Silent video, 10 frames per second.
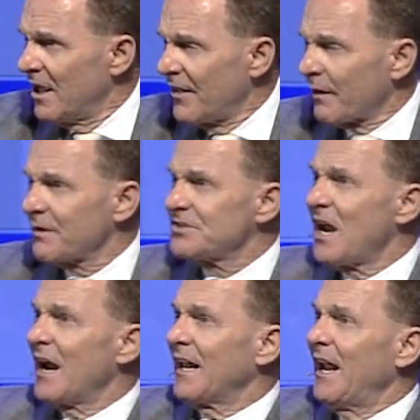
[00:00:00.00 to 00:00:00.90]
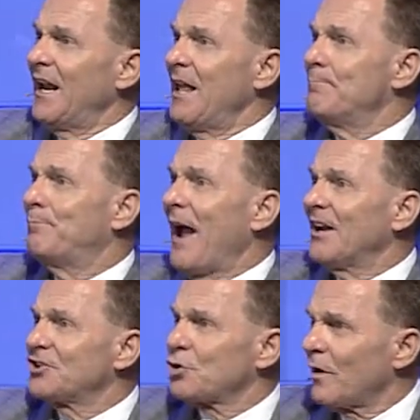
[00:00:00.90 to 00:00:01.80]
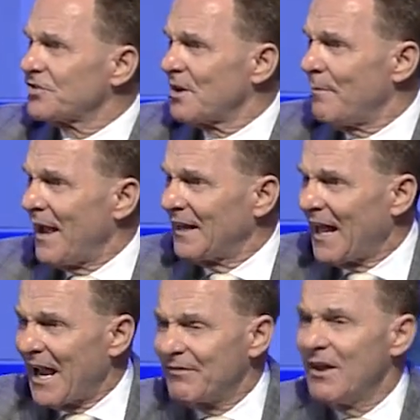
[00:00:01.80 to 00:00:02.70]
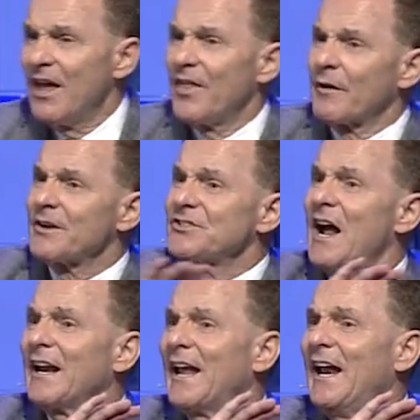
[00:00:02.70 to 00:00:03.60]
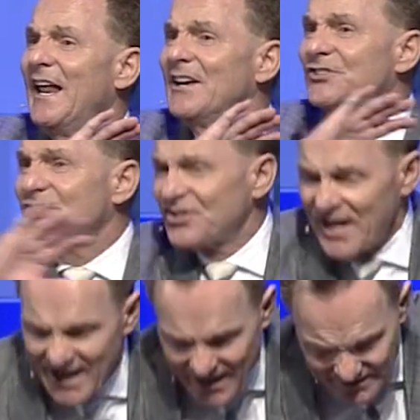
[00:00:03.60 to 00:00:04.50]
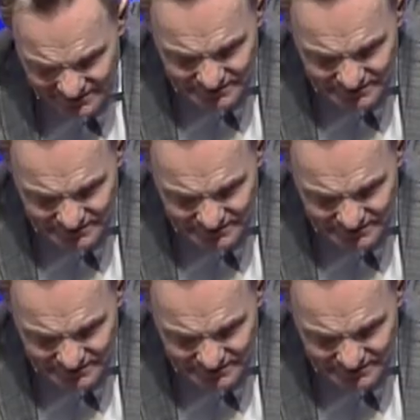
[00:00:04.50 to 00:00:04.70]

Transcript: there is not any bad choice in my life, there is not any sin